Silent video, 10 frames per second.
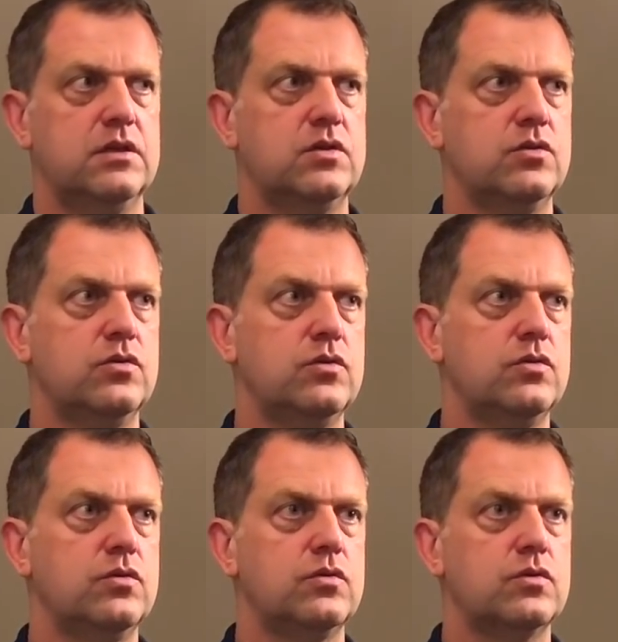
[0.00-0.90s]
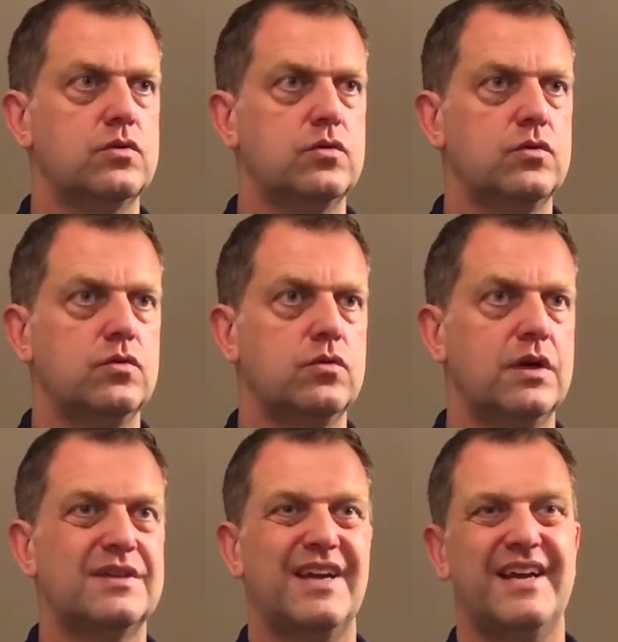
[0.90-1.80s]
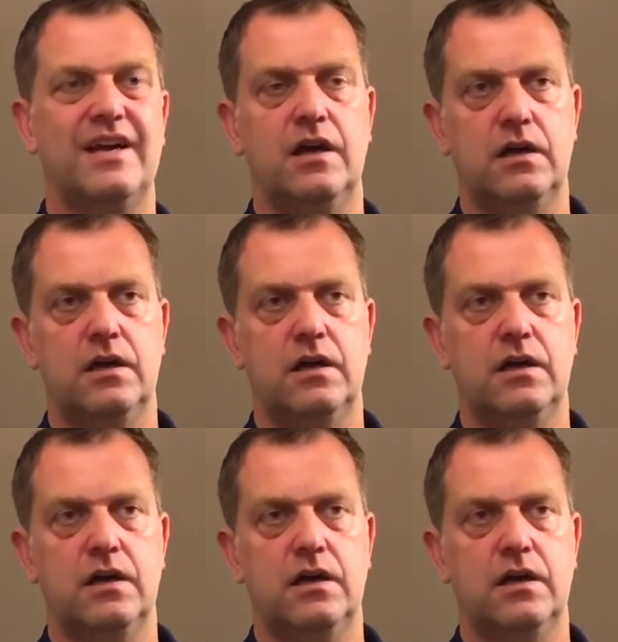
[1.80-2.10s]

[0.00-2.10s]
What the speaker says: to attack